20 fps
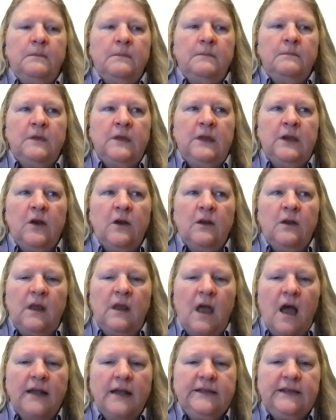there are
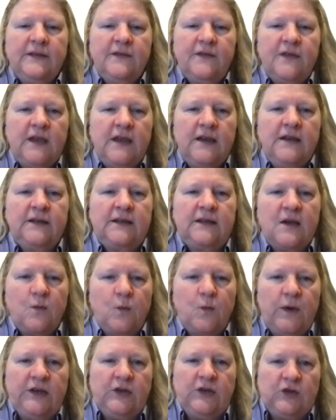lots of things that
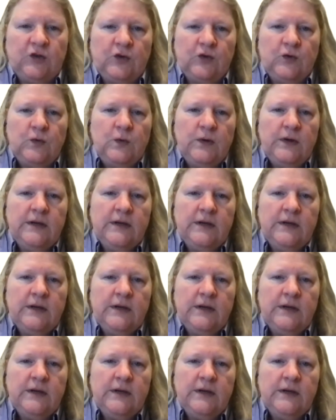we do